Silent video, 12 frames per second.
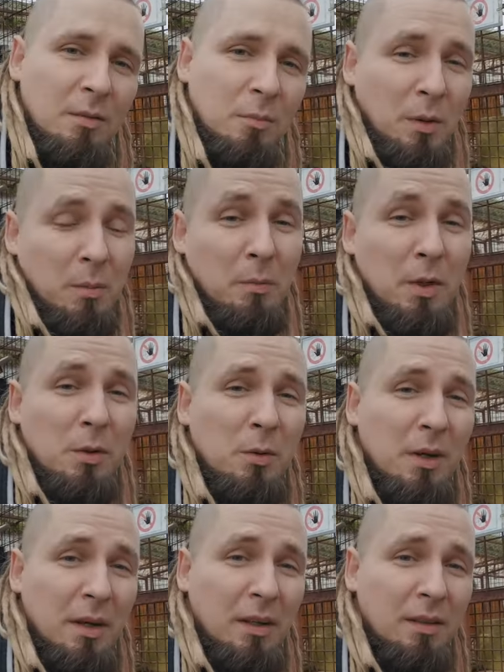But maybe
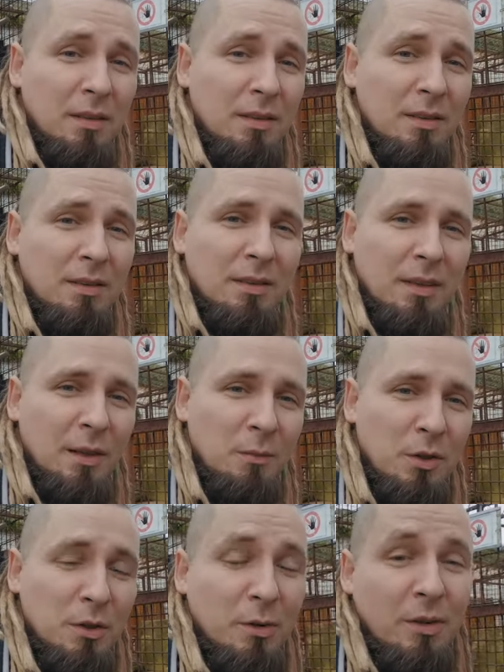you can.
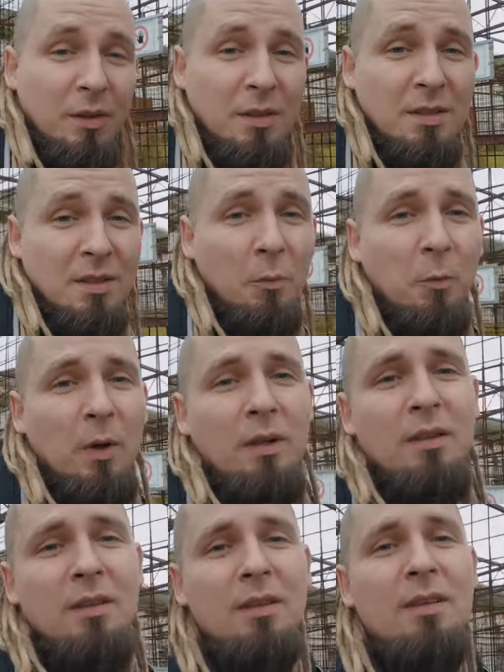I'm sure there is
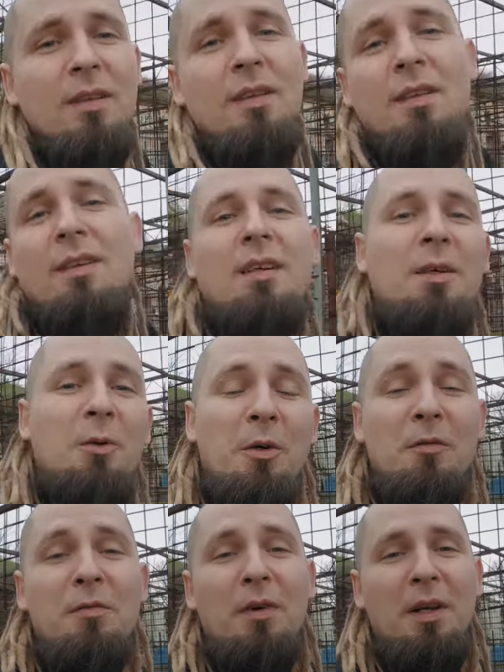someone who
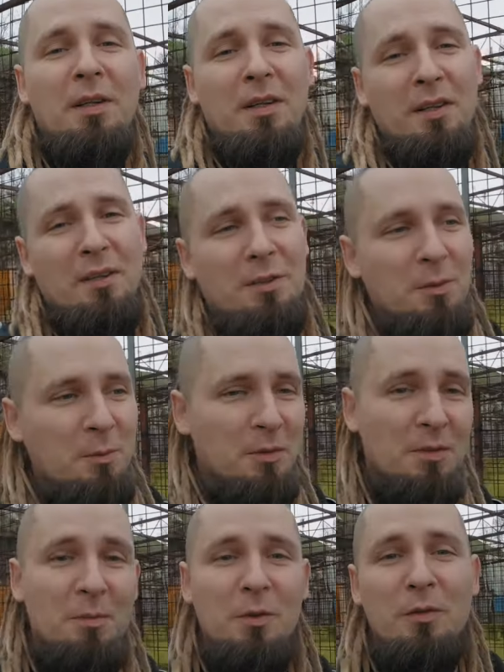can find a connection with
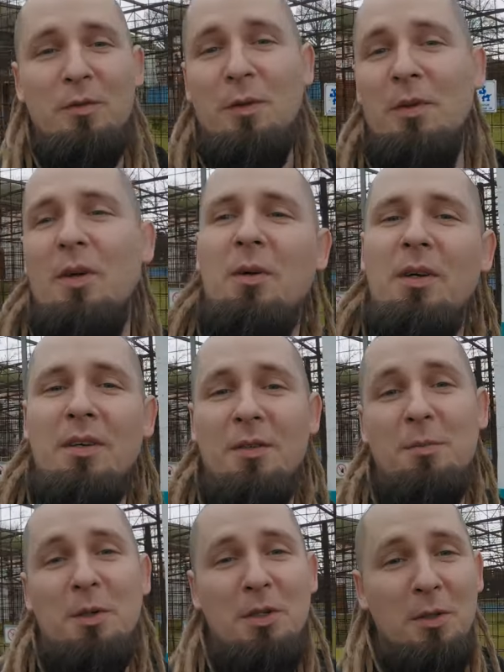this beautiful dog,
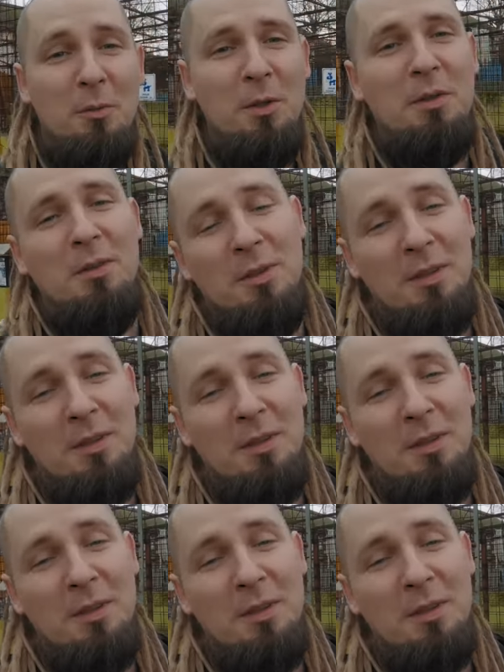especially when you